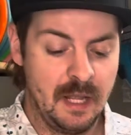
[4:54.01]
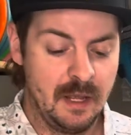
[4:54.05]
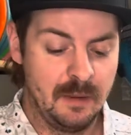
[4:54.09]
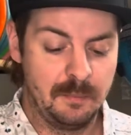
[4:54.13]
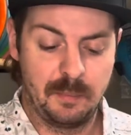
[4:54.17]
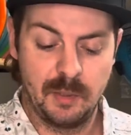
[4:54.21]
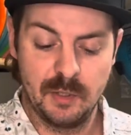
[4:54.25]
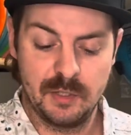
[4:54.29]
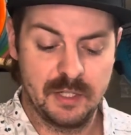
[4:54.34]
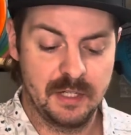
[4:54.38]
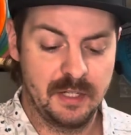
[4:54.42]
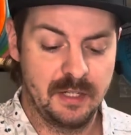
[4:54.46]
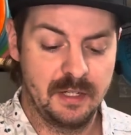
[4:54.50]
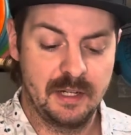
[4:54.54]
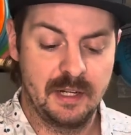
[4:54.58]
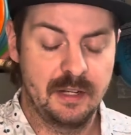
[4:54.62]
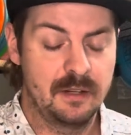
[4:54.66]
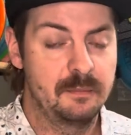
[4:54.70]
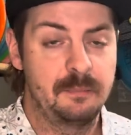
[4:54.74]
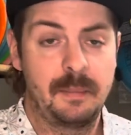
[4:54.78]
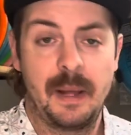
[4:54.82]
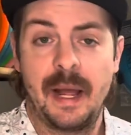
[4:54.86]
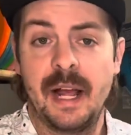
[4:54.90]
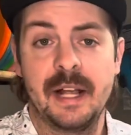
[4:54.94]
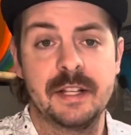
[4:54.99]
pushing it
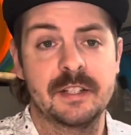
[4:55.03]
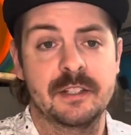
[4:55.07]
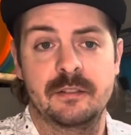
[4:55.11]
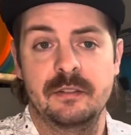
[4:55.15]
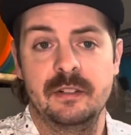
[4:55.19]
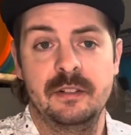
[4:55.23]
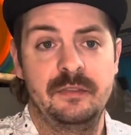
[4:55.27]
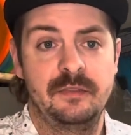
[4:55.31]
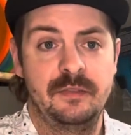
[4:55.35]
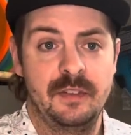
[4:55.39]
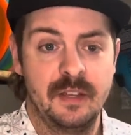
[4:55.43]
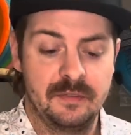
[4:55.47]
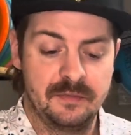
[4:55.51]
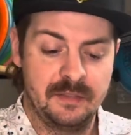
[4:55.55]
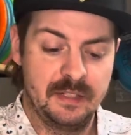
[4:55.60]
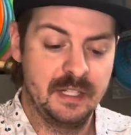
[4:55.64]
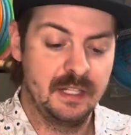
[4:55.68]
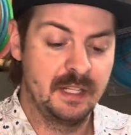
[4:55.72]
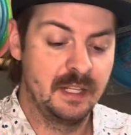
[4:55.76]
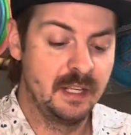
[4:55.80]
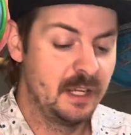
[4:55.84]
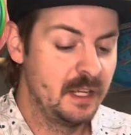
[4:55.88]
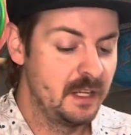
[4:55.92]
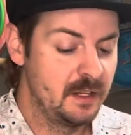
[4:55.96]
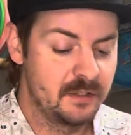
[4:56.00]
out past
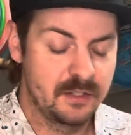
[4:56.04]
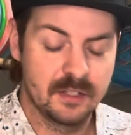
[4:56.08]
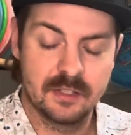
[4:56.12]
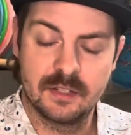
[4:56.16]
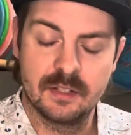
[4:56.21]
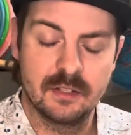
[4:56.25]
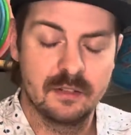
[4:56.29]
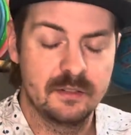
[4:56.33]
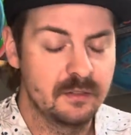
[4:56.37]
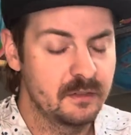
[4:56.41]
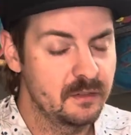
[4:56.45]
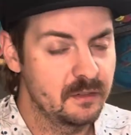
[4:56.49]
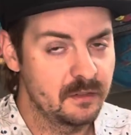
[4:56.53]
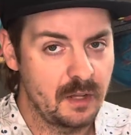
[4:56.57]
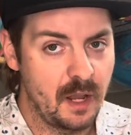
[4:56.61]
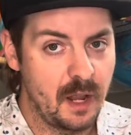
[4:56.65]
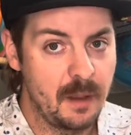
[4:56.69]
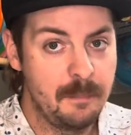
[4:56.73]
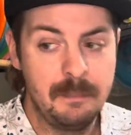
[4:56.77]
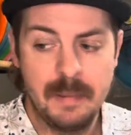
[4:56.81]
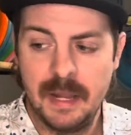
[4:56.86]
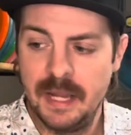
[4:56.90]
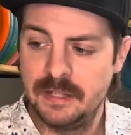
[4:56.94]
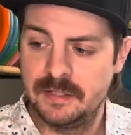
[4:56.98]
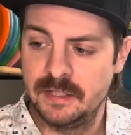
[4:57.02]
350, just
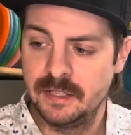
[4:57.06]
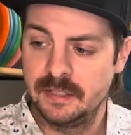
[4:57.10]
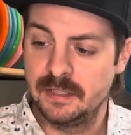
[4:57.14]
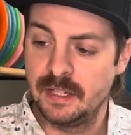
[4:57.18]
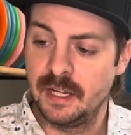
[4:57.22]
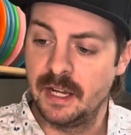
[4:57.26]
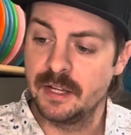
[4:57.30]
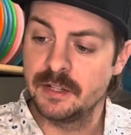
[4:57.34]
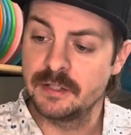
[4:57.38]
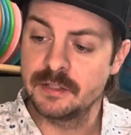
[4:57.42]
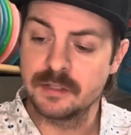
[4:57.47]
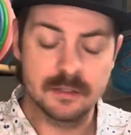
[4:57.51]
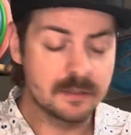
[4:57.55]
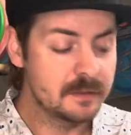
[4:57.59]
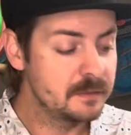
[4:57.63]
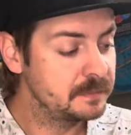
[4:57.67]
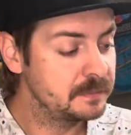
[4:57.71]
amazing discs.